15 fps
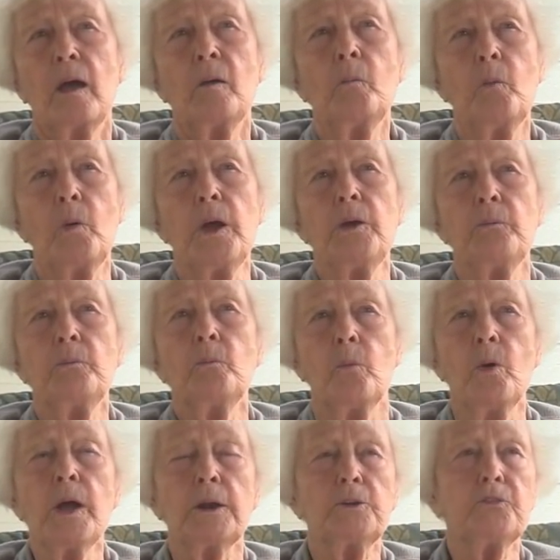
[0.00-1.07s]
and we
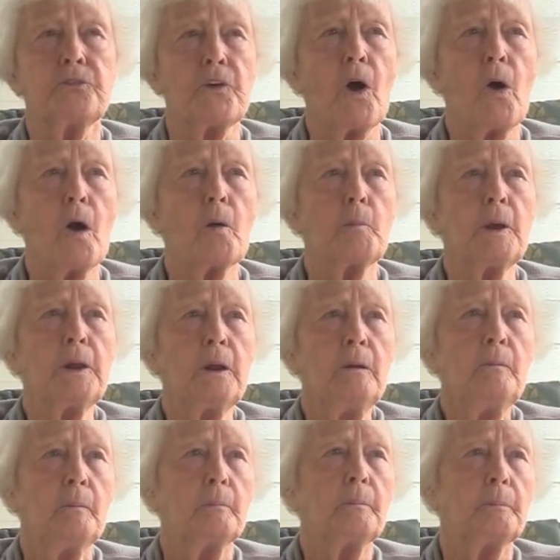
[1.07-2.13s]
went to farming.
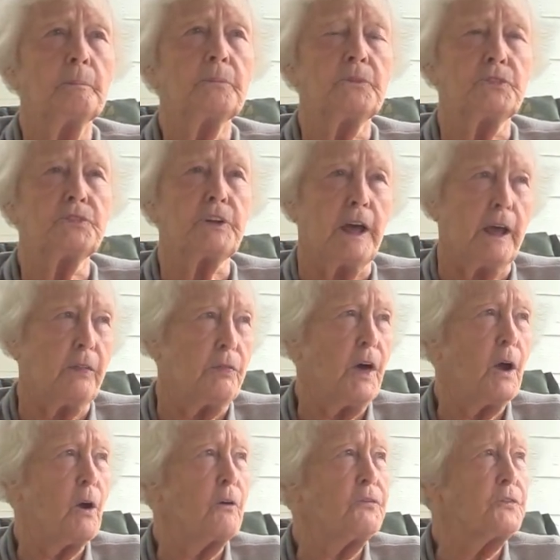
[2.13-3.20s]
Stayed
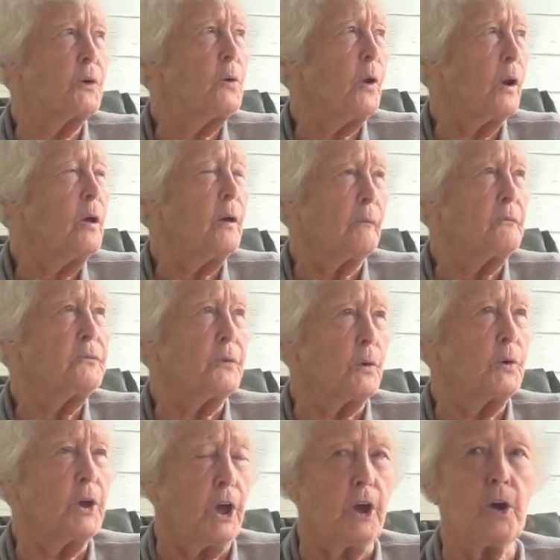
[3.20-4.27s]
there
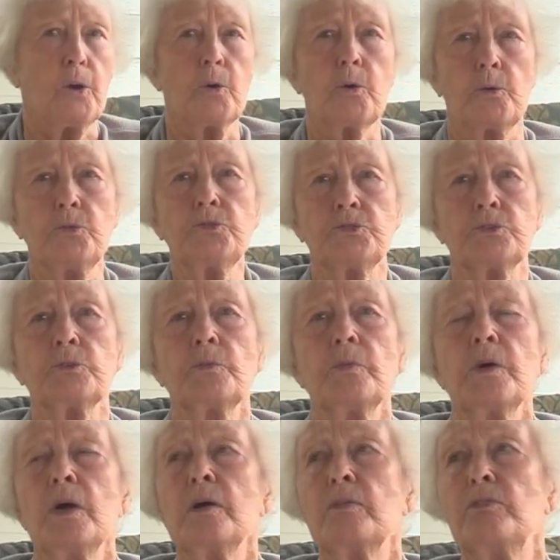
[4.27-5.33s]
for years.
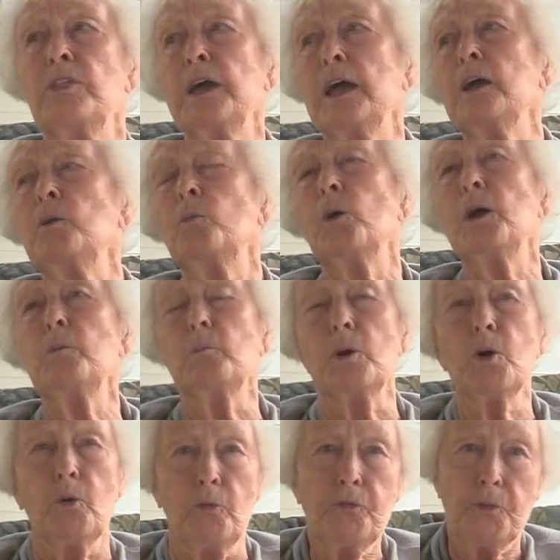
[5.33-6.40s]
Then we
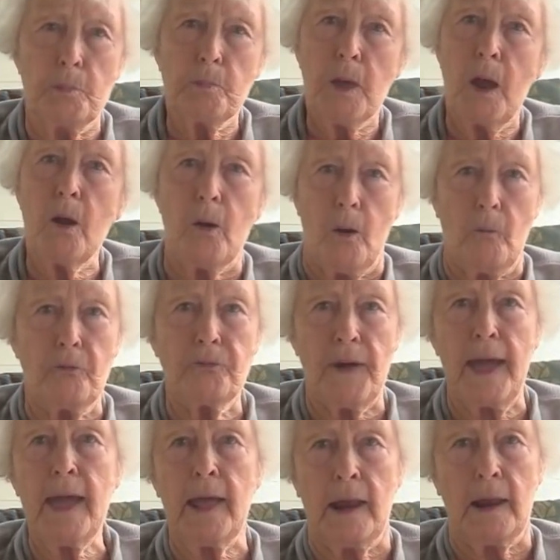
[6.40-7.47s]
moved from there
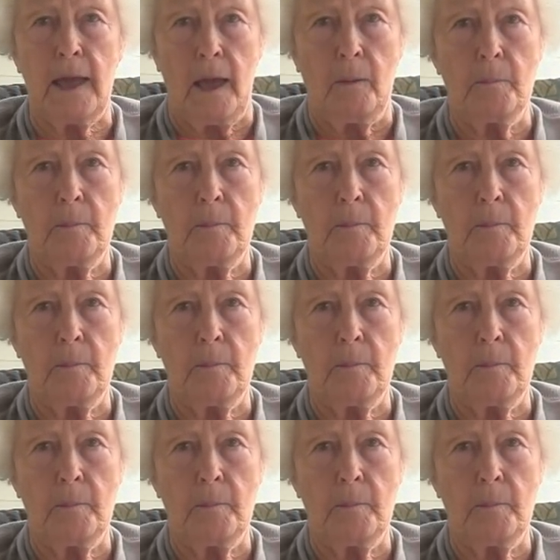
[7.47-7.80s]
finally,